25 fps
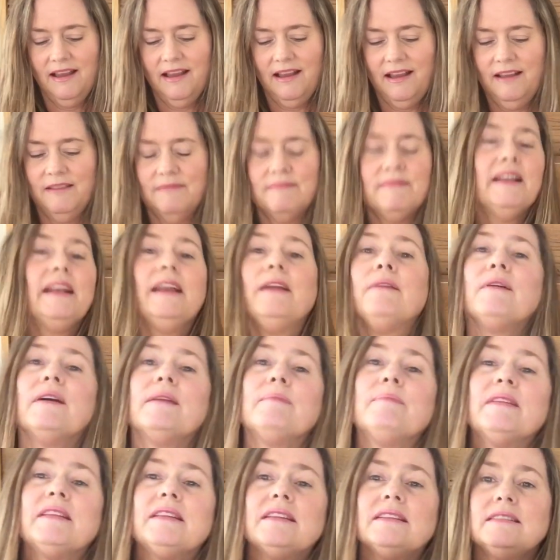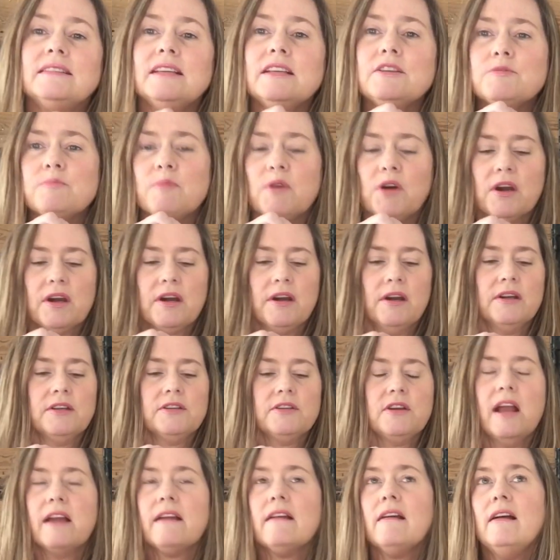Anyway, but the stitch
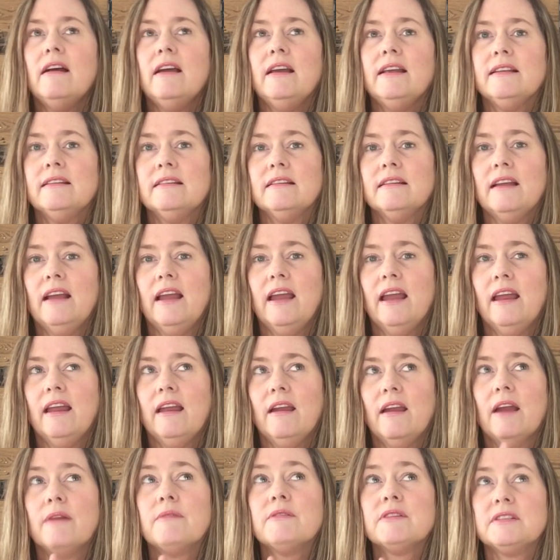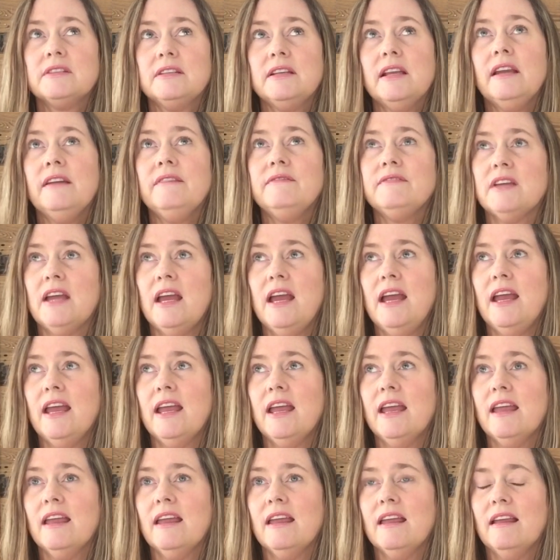marker, I received
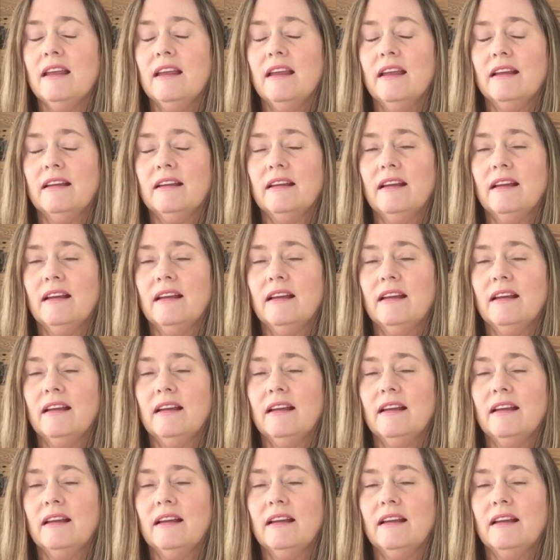a